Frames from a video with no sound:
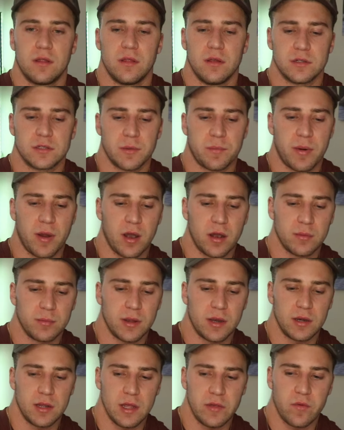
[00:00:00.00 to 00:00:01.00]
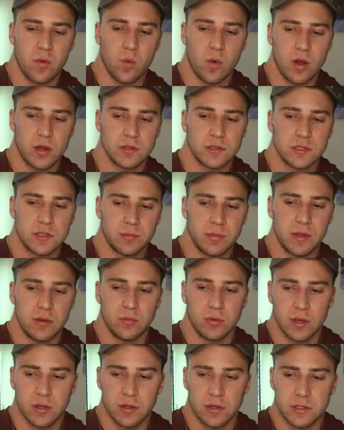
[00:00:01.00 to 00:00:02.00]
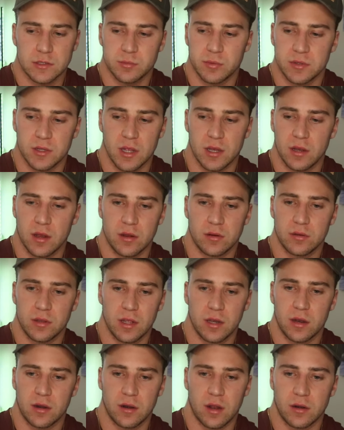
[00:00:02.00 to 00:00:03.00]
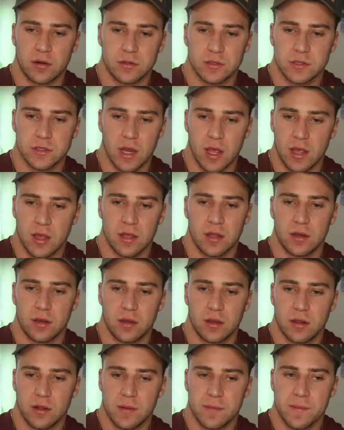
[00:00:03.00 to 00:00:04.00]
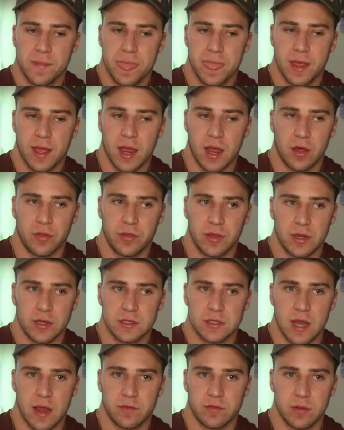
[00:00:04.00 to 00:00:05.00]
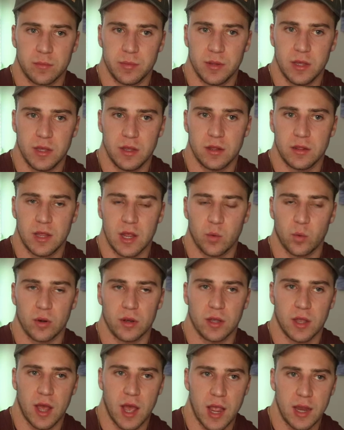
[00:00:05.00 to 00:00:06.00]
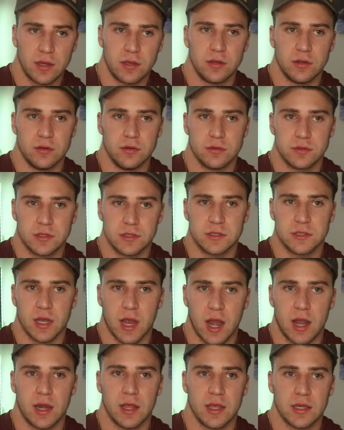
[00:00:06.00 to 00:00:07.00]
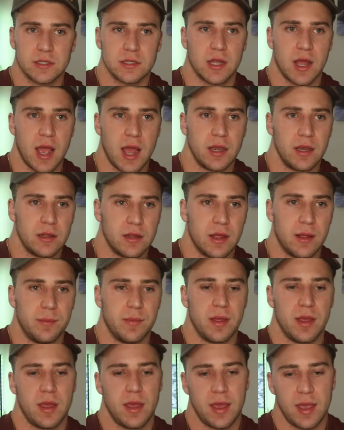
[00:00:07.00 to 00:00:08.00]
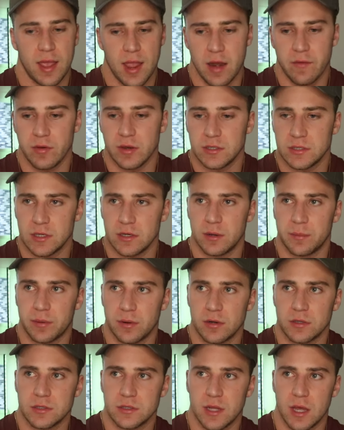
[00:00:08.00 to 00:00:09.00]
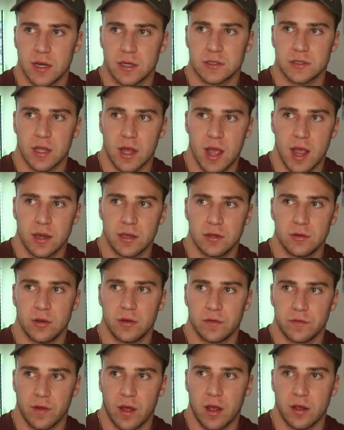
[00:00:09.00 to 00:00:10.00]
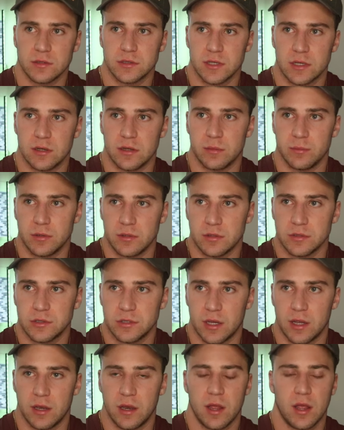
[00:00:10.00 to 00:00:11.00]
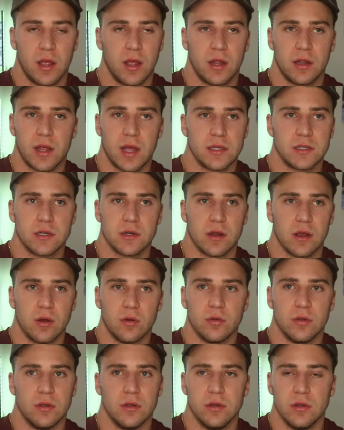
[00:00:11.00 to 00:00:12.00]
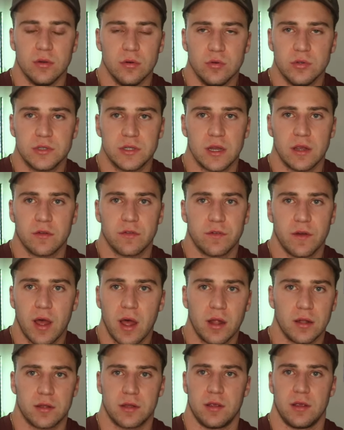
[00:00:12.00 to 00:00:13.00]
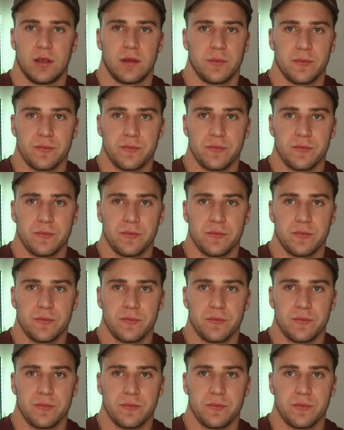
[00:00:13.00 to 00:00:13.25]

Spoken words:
There's a part of them that even wants to be with us, but they don't understand how things have to be. They were lied to. Society has lied to them. Every single person that is lied to and falls into the bullshit, that's your own losing fault.